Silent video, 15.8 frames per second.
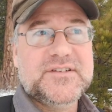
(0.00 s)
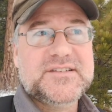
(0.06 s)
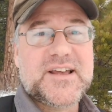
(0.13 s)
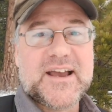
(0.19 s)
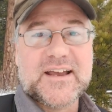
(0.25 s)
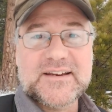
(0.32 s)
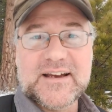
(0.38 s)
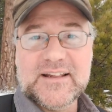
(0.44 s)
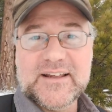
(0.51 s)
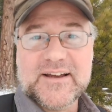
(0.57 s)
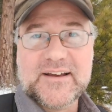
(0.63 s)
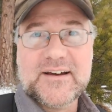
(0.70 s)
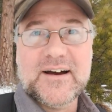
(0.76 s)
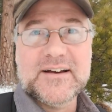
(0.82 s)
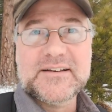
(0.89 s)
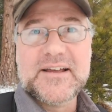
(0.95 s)
the
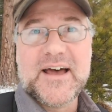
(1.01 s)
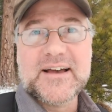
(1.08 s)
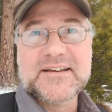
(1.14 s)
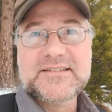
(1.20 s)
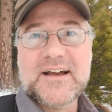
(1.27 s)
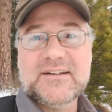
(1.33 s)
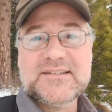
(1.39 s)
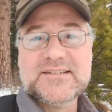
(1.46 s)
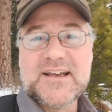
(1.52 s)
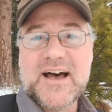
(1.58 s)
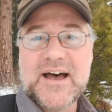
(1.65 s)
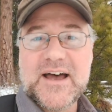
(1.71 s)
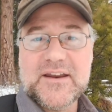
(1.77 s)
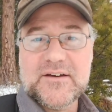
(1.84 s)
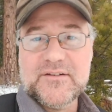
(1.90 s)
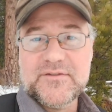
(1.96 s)
psychedelic context,
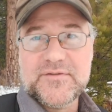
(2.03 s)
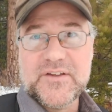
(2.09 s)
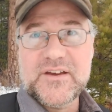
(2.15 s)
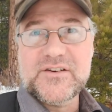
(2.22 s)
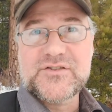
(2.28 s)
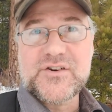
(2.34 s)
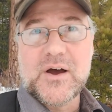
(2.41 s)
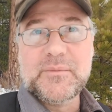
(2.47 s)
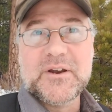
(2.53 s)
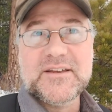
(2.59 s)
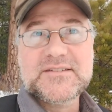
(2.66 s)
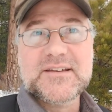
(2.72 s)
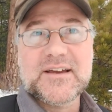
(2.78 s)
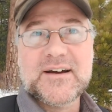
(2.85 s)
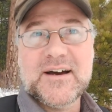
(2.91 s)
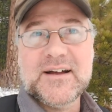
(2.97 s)
outside of the
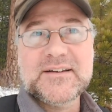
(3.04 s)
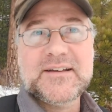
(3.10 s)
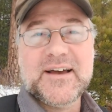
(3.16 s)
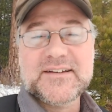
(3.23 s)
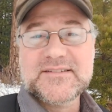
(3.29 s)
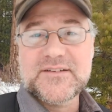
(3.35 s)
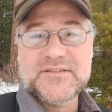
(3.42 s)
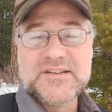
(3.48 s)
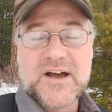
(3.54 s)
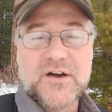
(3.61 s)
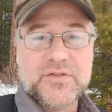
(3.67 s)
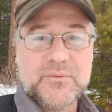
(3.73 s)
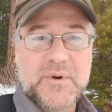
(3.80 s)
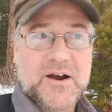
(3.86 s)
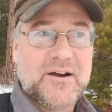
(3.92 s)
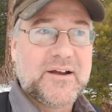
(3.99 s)
shamanistic context of
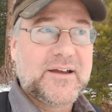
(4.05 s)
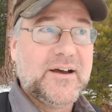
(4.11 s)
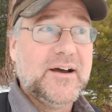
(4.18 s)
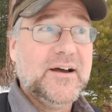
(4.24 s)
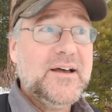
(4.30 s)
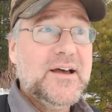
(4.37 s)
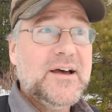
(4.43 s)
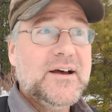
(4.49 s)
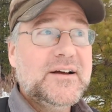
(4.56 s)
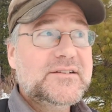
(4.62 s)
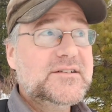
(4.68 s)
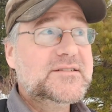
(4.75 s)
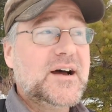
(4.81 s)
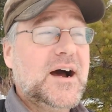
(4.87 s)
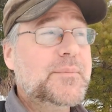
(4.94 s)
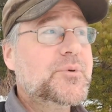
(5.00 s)
South America,
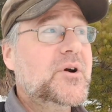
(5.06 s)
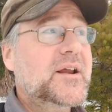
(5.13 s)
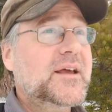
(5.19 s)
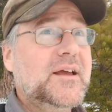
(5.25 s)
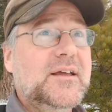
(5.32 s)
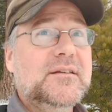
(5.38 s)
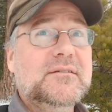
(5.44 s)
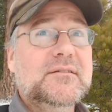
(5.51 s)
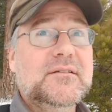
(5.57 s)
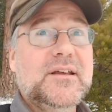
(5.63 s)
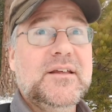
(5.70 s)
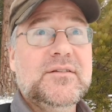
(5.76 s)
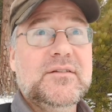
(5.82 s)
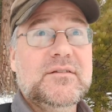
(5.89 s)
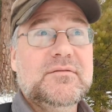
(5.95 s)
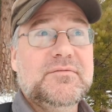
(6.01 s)
just operating in
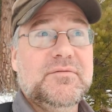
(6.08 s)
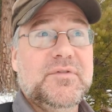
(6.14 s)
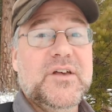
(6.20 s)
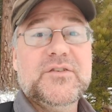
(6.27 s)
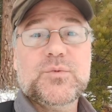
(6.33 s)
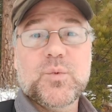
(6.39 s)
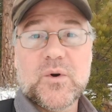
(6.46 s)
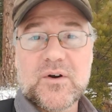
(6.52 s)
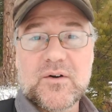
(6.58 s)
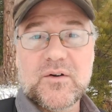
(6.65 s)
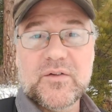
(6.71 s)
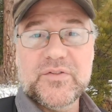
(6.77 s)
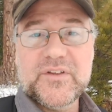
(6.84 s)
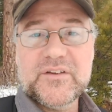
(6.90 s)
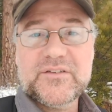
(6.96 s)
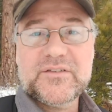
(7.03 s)
in this
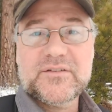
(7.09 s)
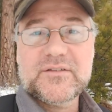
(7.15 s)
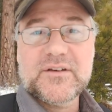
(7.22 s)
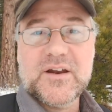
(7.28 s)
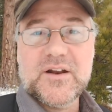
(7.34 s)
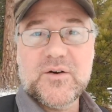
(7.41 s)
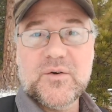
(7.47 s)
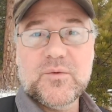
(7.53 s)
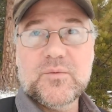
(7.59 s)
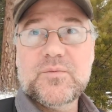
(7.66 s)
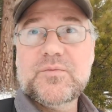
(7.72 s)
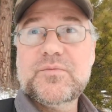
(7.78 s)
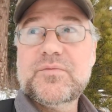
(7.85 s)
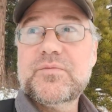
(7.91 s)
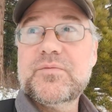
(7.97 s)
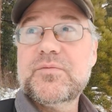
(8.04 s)
world, this you know,
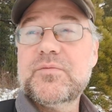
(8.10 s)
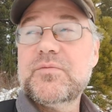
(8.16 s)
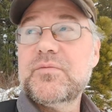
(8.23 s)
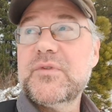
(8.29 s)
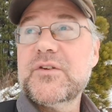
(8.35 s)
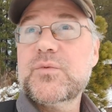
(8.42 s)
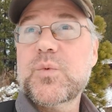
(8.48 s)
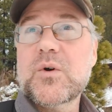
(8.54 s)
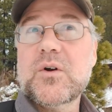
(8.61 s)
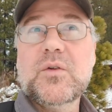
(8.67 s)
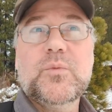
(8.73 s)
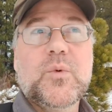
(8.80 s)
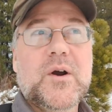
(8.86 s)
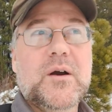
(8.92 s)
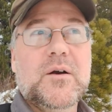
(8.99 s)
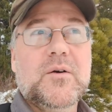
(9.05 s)
this
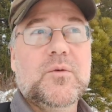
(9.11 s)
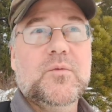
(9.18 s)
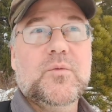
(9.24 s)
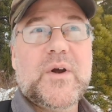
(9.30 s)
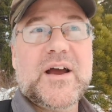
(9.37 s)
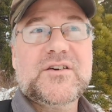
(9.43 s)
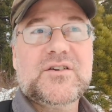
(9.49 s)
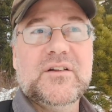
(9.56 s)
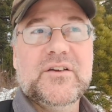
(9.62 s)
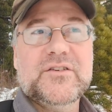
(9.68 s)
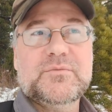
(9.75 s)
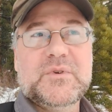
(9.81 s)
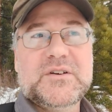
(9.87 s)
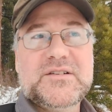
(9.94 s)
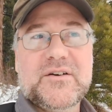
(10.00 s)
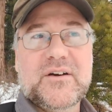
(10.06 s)
world where
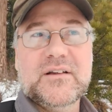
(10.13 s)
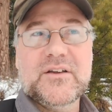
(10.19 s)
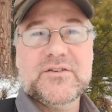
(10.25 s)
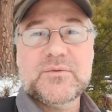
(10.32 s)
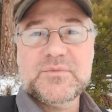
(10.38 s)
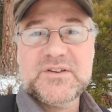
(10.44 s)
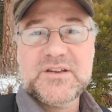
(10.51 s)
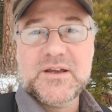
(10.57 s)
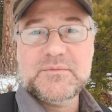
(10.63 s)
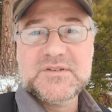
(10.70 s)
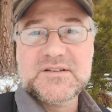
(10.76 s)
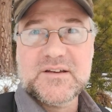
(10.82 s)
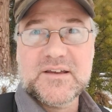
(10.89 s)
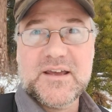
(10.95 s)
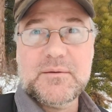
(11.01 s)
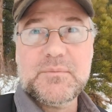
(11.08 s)
rationalist materialism seems
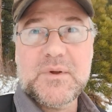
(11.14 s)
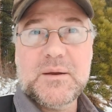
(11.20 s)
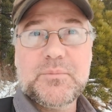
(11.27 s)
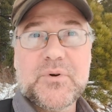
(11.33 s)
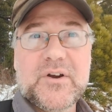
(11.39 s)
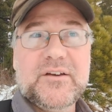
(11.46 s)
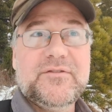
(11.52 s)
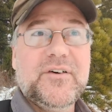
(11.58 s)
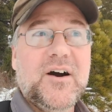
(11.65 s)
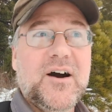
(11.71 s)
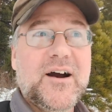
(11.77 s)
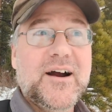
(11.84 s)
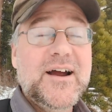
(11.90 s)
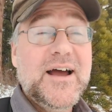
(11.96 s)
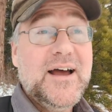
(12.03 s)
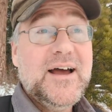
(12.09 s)
to get me pretty
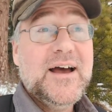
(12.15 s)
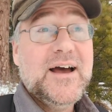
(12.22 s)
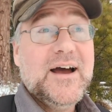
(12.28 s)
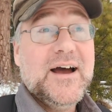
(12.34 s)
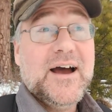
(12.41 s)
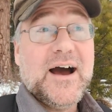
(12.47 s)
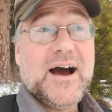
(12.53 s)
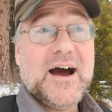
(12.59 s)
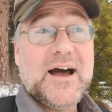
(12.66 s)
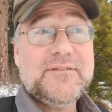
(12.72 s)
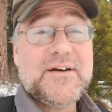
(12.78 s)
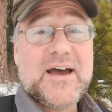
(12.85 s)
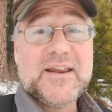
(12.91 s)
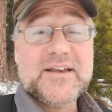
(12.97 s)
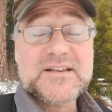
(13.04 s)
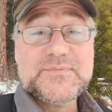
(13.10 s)
far.
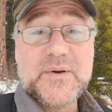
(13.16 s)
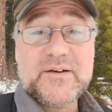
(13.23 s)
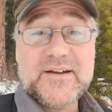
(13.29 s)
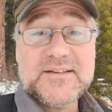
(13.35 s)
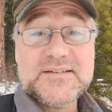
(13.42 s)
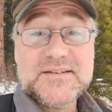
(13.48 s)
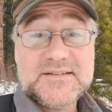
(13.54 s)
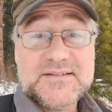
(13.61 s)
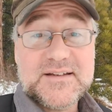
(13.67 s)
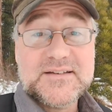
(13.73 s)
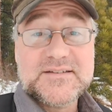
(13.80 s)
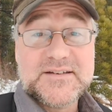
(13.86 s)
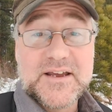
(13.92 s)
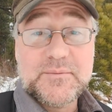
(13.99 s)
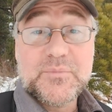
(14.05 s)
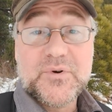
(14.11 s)
I've had experiences that
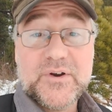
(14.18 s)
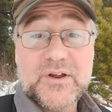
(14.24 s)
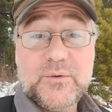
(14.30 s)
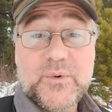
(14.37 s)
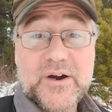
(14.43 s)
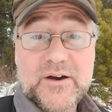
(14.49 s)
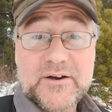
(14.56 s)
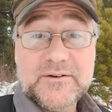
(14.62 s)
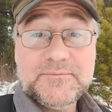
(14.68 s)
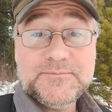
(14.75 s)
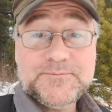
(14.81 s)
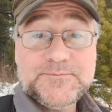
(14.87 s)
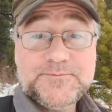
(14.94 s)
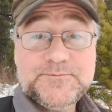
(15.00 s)
seem pretty weird.